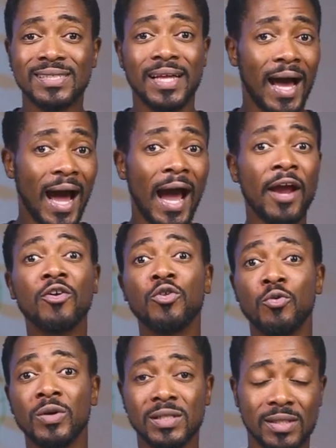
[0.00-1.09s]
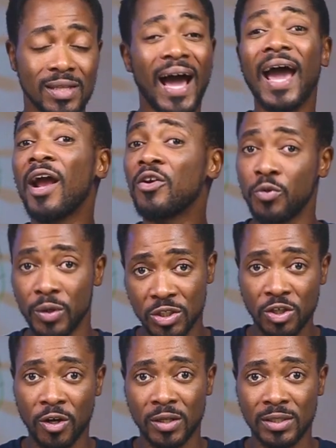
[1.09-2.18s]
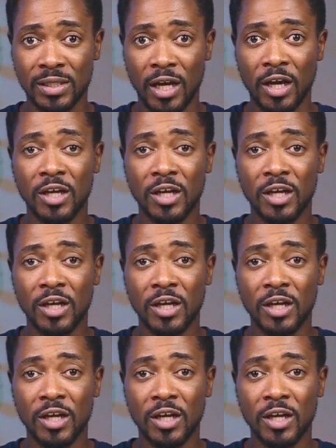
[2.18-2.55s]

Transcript: the higher the risk, the higher the returns.